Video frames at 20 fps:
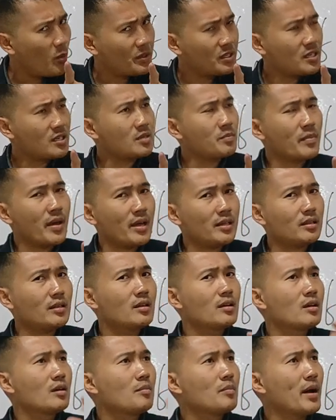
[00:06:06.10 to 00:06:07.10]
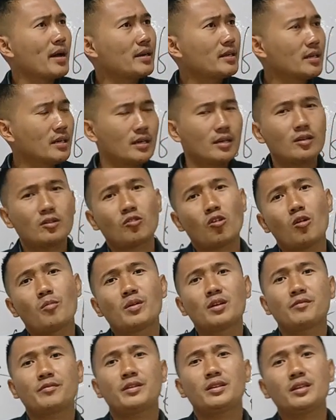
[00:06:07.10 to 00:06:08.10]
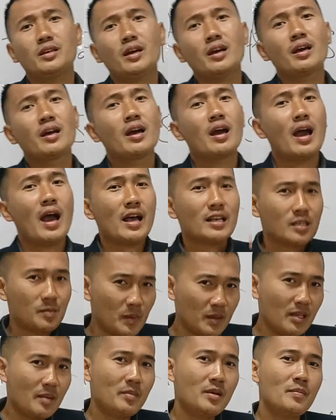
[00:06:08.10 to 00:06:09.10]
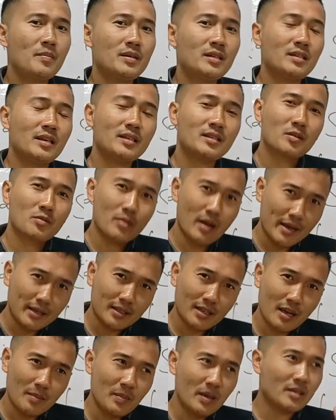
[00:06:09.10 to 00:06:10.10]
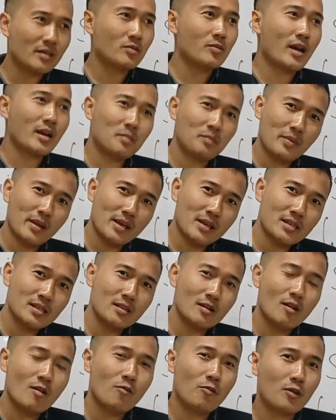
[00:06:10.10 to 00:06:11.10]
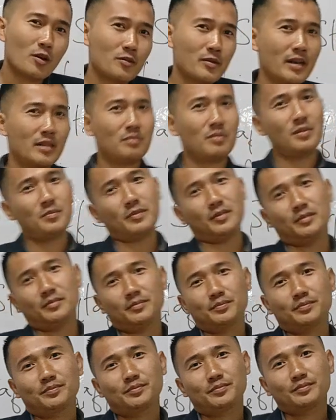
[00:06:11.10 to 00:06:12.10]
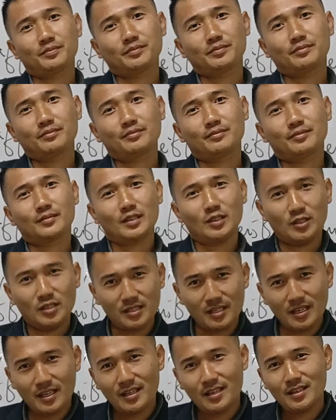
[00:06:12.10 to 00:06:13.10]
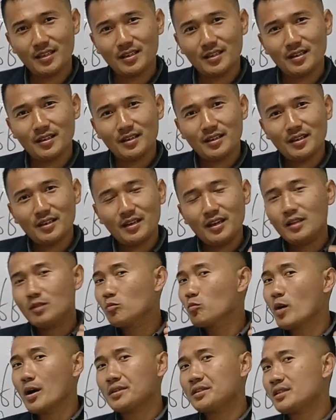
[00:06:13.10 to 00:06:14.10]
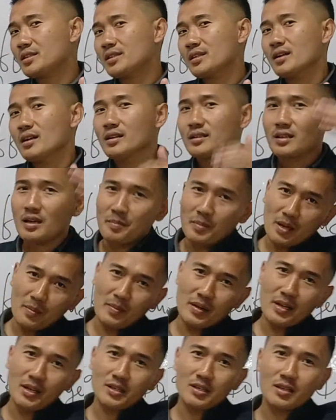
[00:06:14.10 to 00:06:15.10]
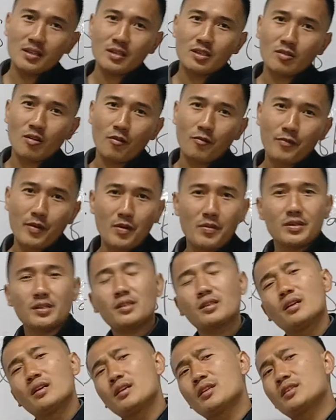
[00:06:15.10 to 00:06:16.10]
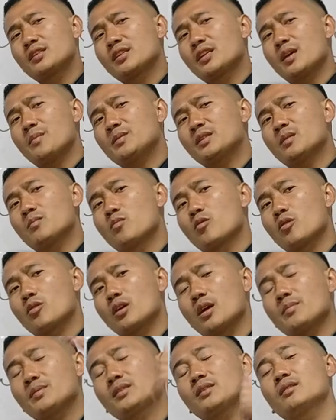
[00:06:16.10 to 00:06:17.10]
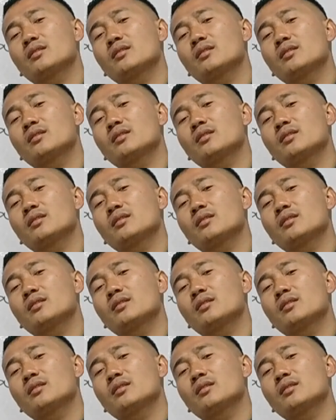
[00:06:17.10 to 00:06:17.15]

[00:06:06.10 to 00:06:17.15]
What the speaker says: which is made by the government of India has been implemented at the right time, in the right place, for the right people. See, it watches the implementations of various schemes and programs